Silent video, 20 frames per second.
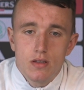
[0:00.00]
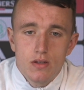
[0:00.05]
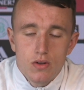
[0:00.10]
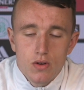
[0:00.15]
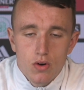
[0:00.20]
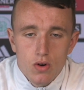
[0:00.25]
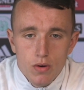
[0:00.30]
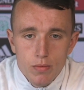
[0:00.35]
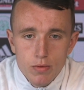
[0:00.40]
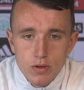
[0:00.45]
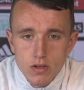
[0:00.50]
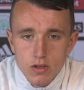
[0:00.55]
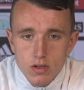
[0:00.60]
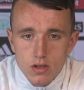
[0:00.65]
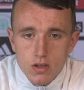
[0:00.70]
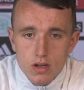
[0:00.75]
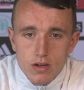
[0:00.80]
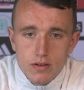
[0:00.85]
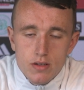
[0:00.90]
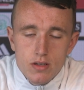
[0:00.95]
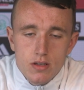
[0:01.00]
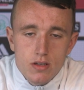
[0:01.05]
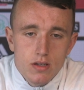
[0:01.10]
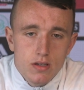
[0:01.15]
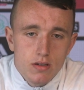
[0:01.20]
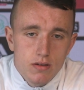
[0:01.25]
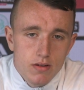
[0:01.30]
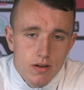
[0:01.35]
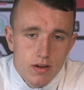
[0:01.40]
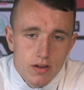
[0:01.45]
No, I'd
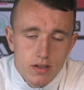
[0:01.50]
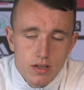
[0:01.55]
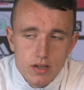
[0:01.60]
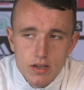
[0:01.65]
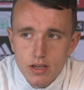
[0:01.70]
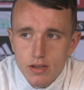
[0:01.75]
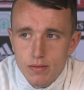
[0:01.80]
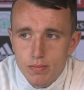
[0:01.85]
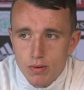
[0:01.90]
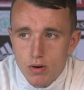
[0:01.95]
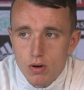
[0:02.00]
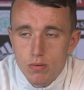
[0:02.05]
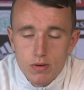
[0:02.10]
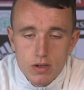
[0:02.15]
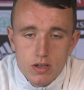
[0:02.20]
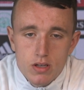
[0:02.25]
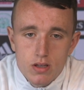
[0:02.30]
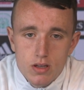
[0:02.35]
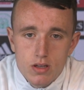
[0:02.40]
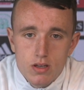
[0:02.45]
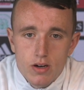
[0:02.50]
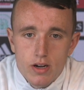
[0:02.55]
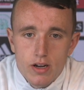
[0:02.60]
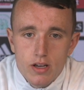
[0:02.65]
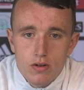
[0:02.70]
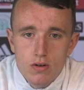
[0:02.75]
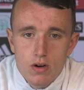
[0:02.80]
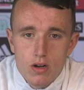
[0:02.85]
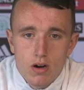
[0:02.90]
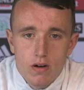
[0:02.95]
say probably
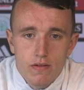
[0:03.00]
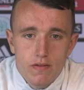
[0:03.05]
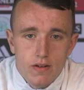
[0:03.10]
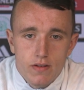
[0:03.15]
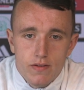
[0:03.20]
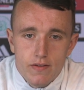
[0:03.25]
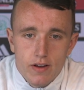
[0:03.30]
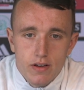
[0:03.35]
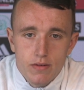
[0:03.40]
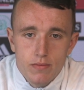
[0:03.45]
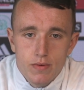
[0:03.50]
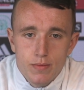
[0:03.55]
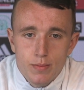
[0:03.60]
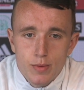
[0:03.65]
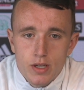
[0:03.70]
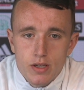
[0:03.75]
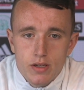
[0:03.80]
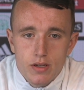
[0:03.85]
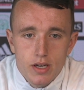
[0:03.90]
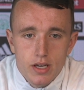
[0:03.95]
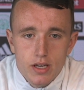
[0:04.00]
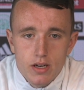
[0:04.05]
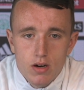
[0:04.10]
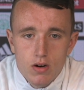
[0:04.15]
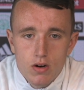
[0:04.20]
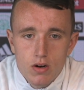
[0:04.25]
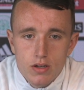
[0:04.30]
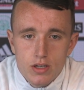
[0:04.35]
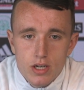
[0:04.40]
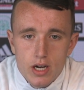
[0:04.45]
clinical enough. I think we've been creating a
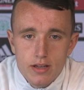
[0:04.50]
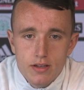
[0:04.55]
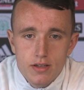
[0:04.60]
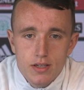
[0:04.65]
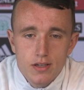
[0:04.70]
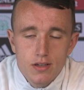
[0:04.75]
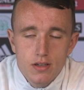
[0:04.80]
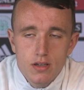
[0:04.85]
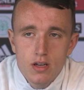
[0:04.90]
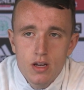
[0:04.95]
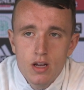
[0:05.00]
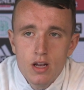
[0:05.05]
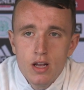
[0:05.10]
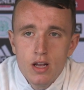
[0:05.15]
lot of chances.